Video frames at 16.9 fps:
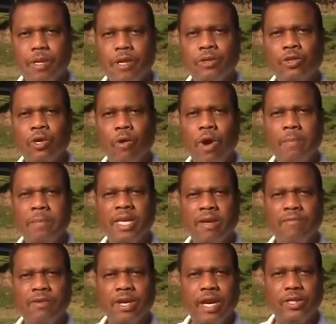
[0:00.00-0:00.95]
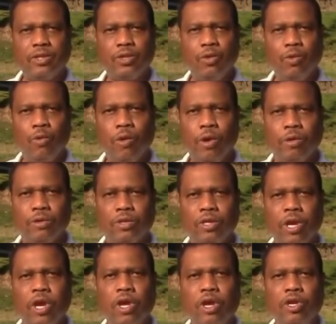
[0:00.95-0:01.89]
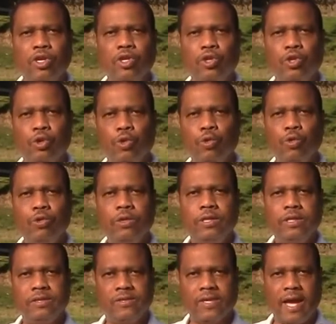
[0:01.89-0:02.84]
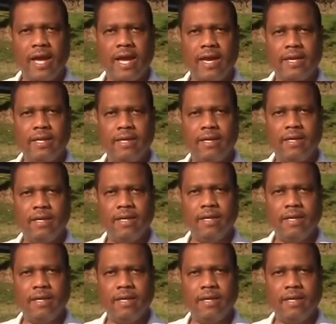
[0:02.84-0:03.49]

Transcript: So I'm gonna give you guys two words. You decide.